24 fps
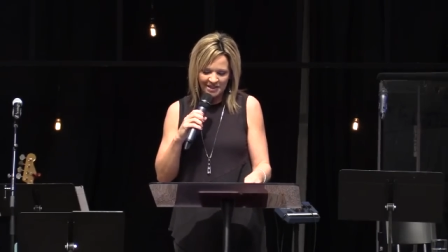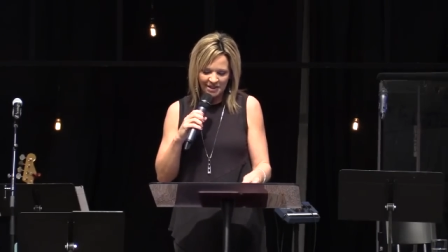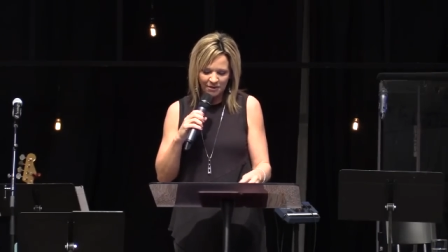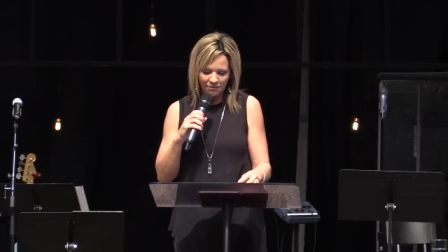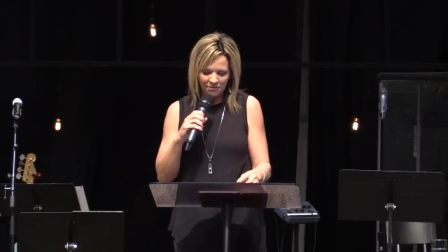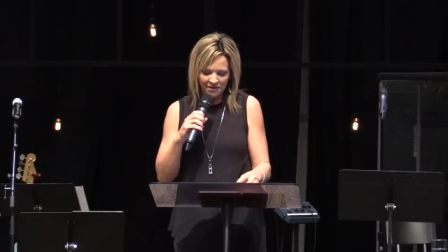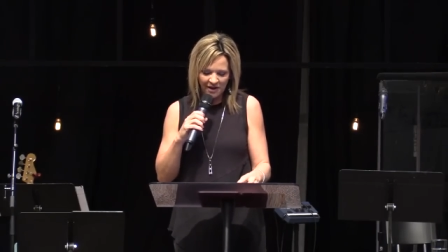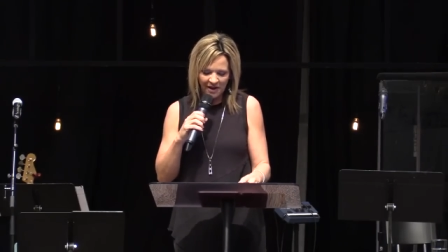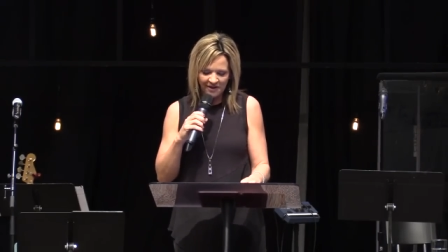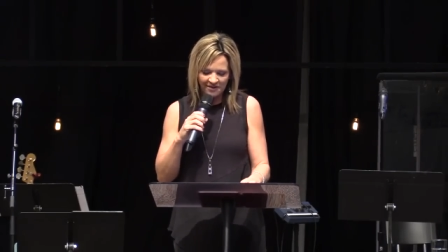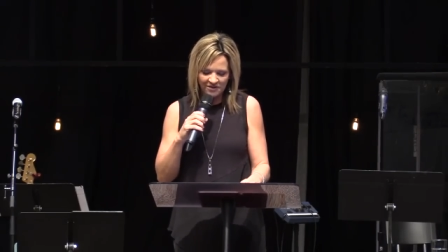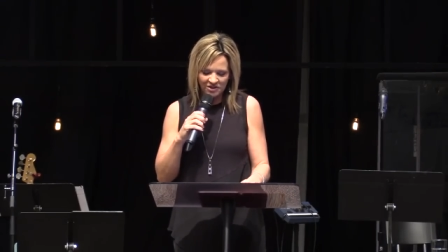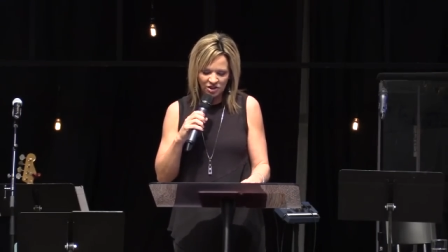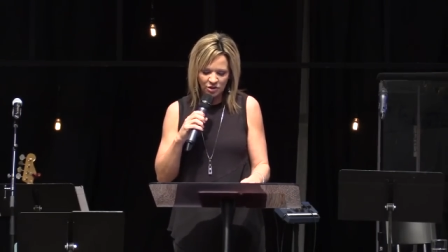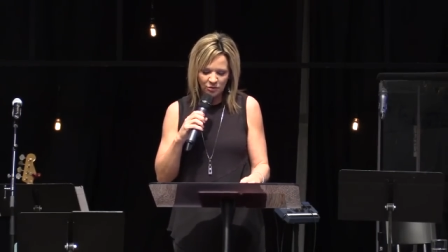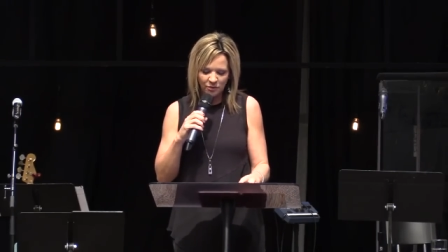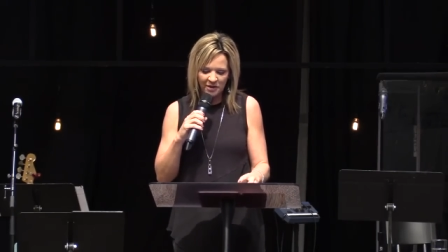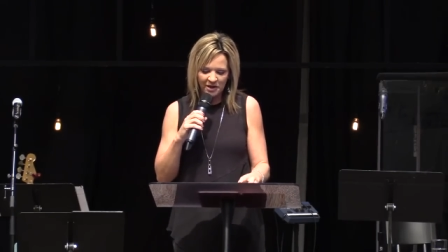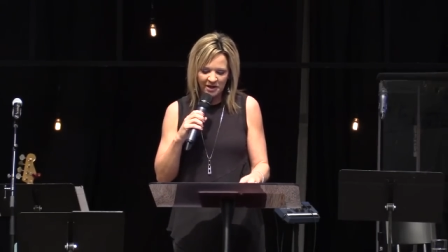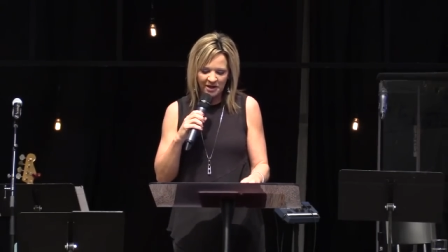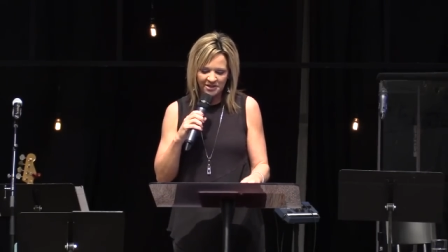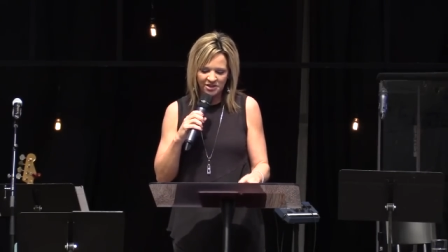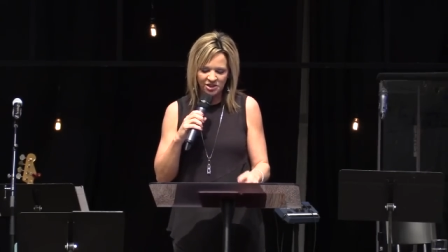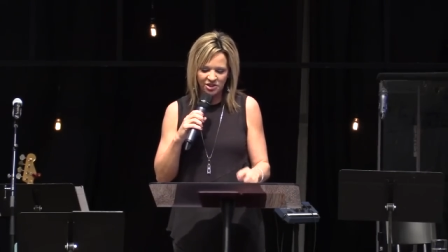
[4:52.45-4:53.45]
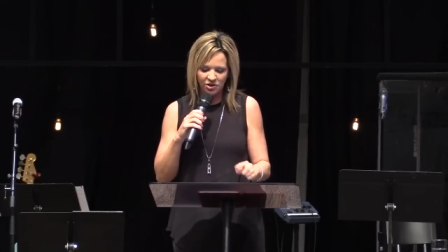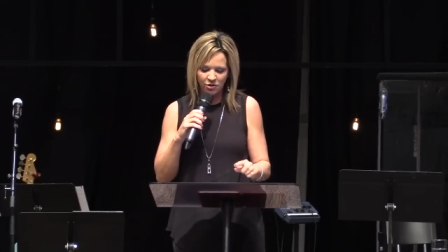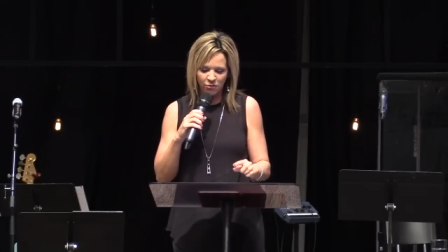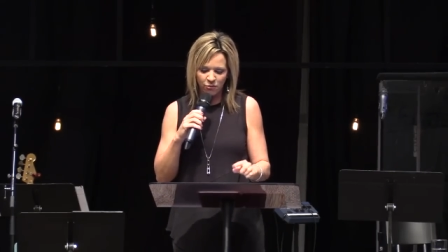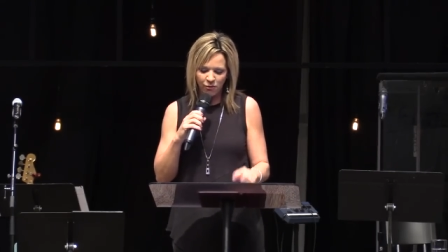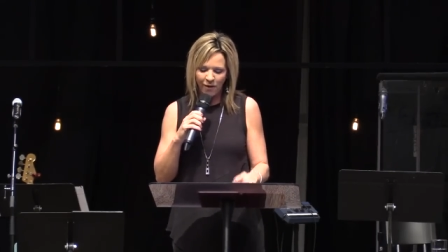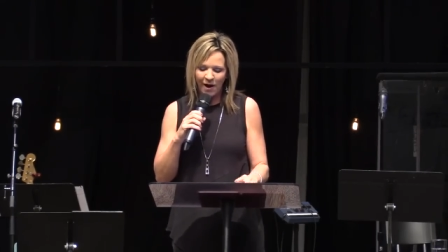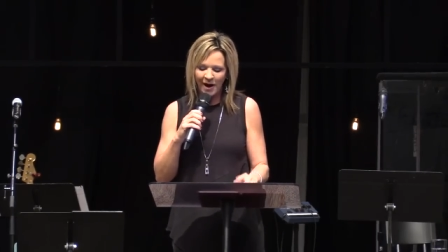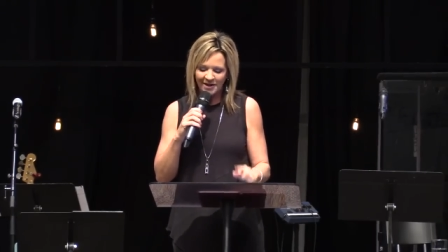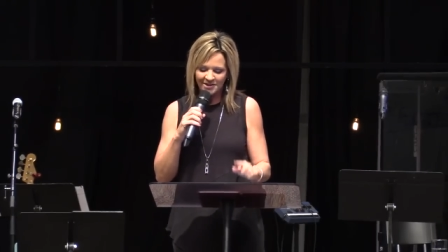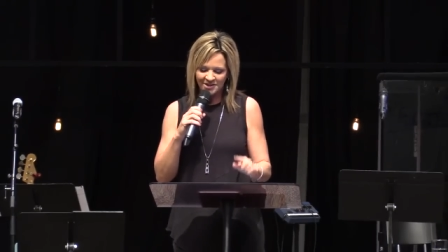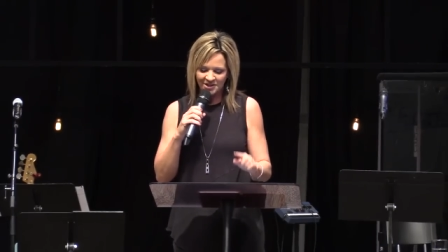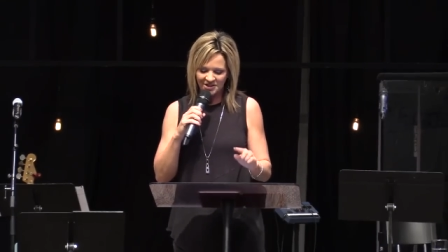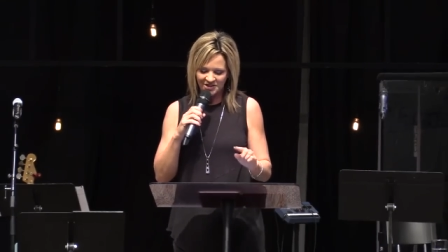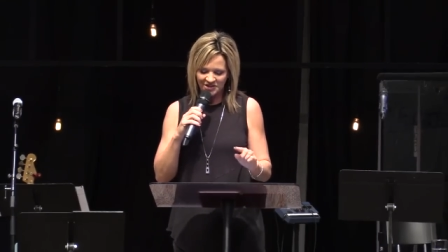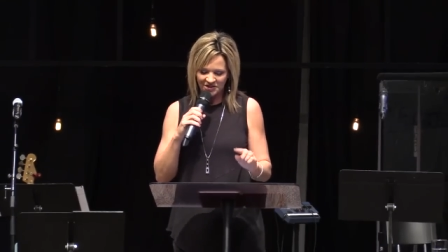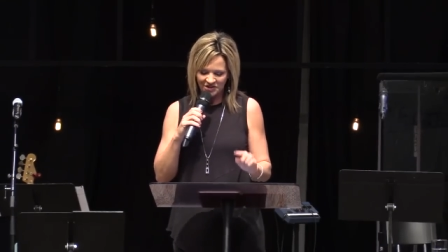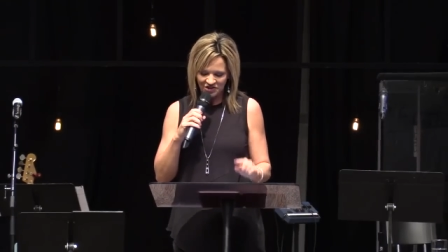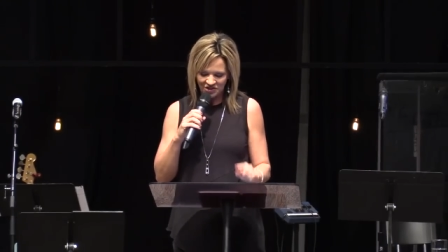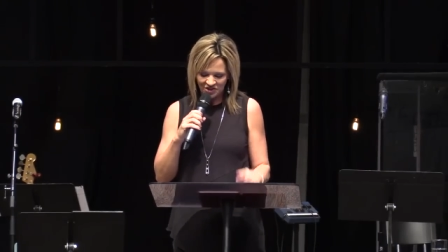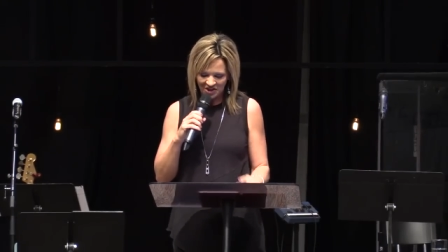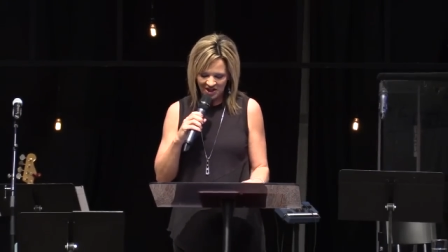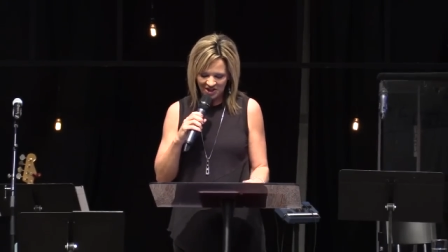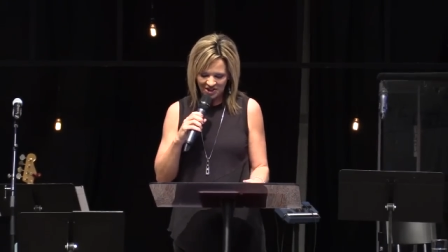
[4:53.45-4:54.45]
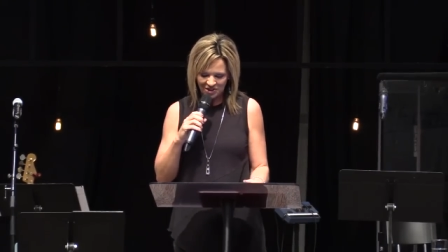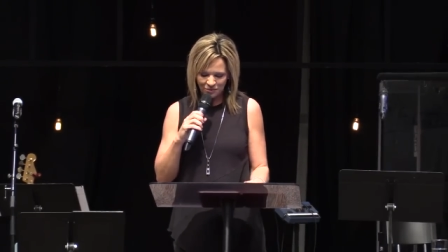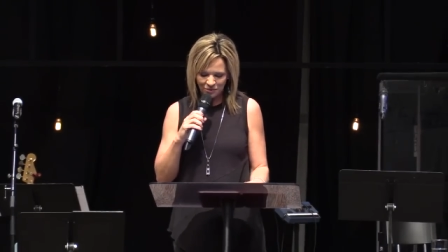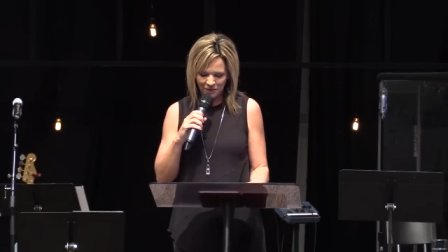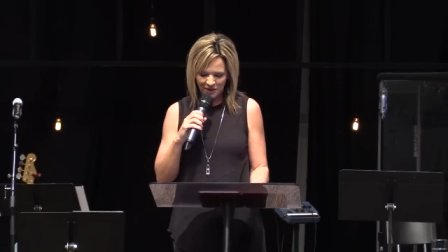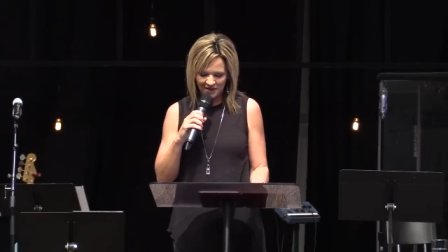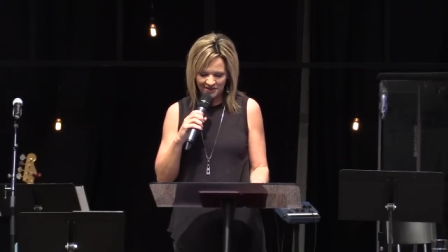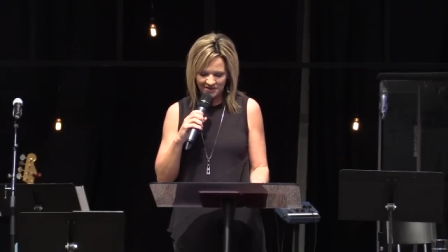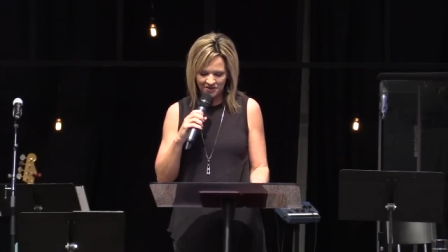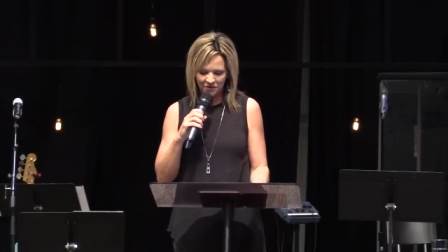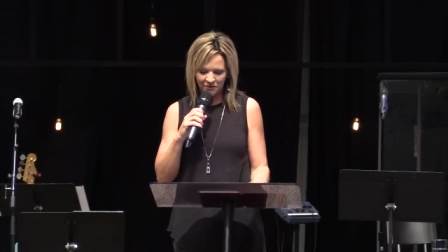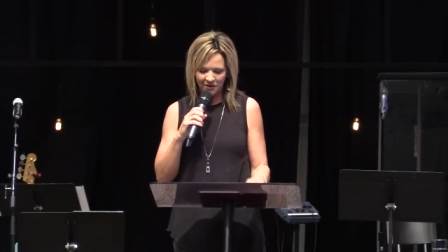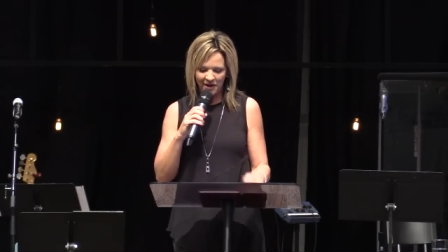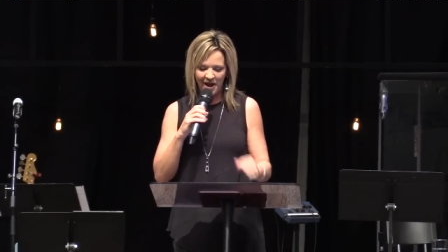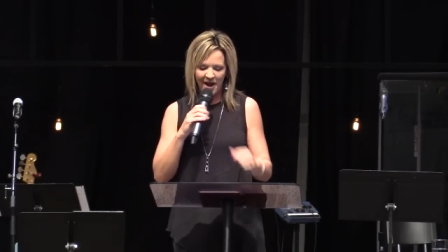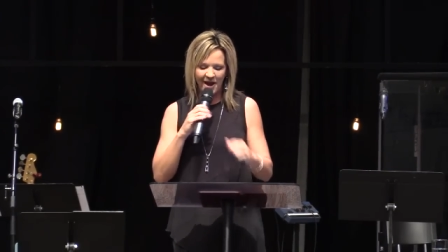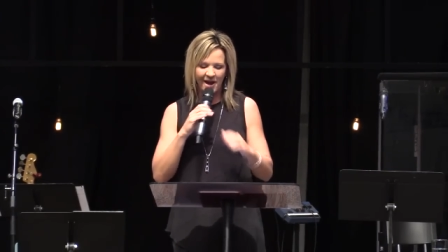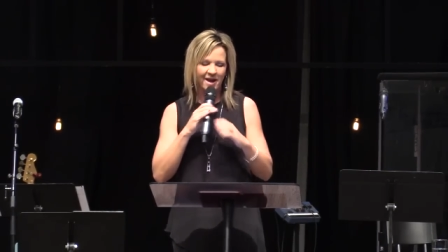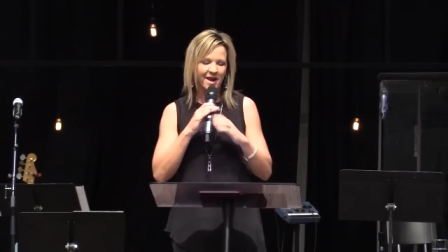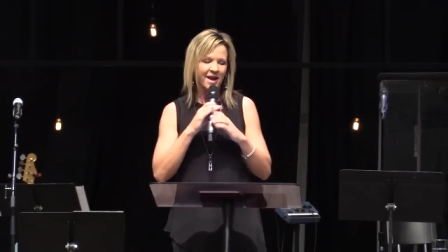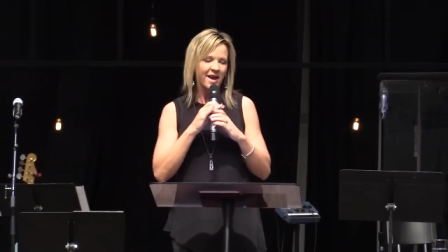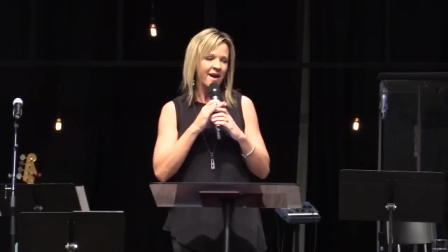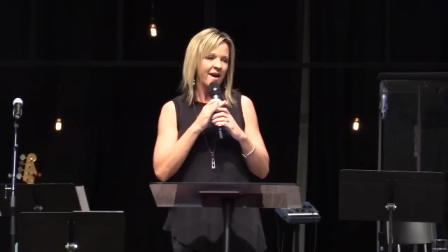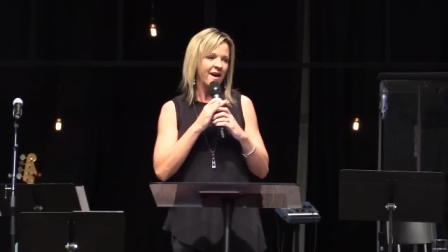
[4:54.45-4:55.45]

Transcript: give thanks to you because of your righteous judgments, okay?